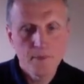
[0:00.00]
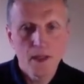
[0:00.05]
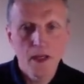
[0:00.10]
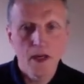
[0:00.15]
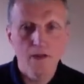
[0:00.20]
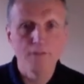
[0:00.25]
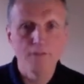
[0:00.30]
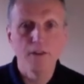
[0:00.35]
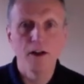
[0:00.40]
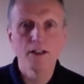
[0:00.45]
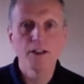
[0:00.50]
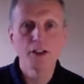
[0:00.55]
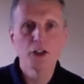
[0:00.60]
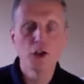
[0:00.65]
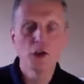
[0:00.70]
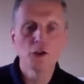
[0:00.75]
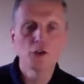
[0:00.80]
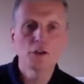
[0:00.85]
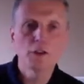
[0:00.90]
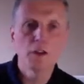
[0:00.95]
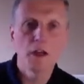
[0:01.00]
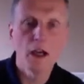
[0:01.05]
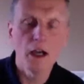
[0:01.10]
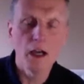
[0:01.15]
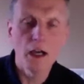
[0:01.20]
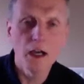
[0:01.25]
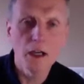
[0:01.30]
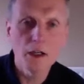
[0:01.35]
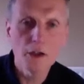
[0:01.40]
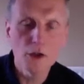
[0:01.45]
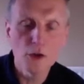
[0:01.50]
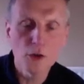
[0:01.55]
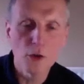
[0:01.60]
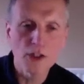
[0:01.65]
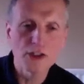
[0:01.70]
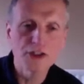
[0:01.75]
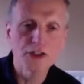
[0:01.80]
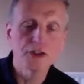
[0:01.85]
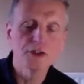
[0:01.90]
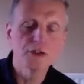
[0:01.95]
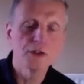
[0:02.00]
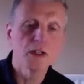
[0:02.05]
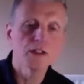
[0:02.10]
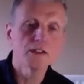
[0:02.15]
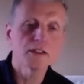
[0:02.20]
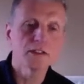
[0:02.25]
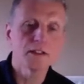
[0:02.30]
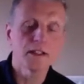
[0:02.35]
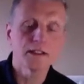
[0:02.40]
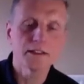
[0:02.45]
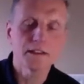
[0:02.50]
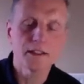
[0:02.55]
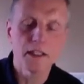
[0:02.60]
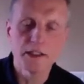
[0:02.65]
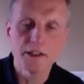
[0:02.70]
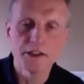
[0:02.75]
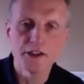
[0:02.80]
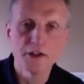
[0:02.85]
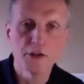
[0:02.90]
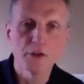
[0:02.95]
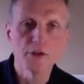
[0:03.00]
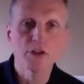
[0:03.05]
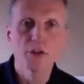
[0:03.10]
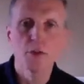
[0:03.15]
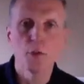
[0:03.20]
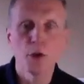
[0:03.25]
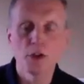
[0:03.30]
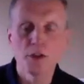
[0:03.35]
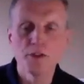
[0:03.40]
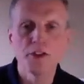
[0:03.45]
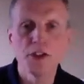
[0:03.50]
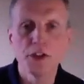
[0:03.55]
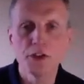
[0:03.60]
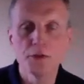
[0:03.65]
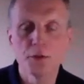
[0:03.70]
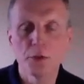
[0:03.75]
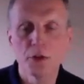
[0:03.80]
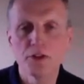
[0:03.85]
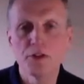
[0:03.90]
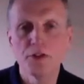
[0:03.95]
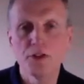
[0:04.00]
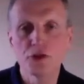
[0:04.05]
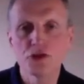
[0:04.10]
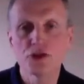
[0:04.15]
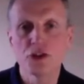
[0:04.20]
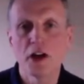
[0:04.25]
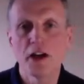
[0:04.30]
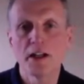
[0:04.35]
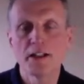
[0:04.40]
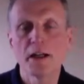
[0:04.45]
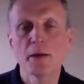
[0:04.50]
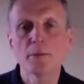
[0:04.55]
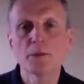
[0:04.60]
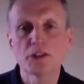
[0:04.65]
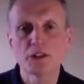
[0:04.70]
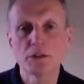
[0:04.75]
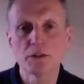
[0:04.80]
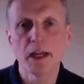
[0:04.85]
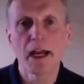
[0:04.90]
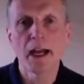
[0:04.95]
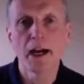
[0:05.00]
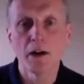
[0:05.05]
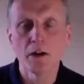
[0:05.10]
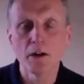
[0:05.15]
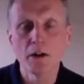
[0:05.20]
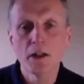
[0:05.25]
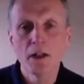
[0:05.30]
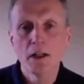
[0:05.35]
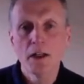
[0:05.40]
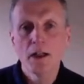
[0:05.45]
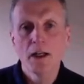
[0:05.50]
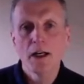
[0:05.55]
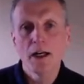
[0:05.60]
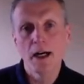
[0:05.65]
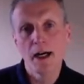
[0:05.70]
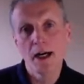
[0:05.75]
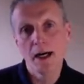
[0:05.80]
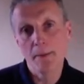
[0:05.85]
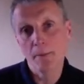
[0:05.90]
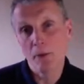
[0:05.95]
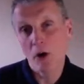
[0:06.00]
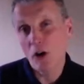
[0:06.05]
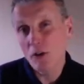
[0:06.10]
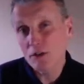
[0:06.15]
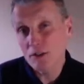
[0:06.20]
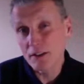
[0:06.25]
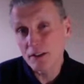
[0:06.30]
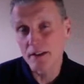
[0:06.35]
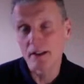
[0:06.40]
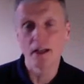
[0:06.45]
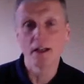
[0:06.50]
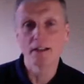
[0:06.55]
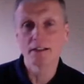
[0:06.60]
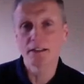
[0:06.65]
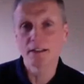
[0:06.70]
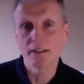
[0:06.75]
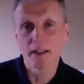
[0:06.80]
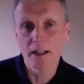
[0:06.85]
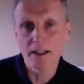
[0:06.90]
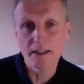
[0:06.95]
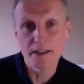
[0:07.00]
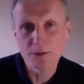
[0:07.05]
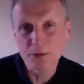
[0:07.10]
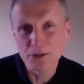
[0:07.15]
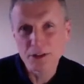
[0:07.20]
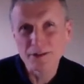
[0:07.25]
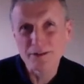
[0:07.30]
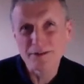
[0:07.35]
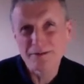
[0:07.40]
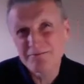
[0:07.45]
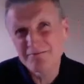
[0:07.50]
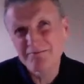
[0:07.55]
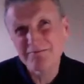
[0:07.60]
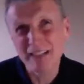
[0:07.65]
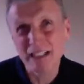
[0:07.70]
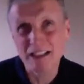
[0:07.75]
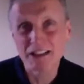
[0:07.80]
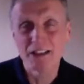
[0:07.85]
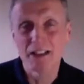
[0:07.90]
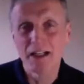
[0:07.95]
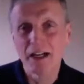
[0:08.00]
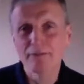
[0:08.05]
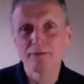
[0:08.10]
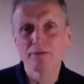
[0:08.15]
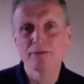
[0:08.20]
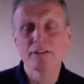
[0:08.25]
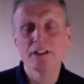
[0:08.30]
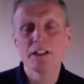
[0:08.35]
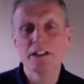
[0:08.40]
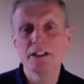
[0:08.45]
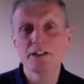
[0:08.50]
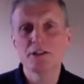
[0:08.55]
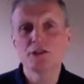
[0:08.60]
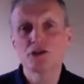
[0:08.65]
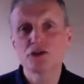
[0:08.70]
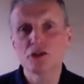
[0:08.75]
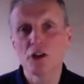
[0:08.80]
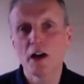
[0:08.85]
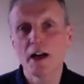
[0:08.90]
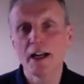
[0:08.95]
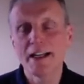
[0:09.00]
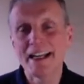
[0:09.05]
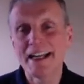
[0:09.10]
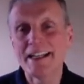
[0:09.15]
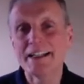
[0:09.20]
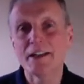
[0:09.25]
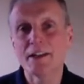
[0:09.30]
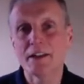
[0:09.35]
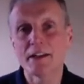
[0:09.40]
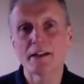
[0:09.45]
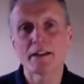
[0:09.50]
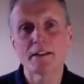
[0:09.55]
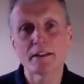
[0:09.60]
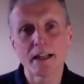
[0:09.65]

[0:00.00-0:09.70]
I find a good question to ask at that stage is always, what have you tried up to now? Often the answer to that is, well, actually, I haven't really tried anything.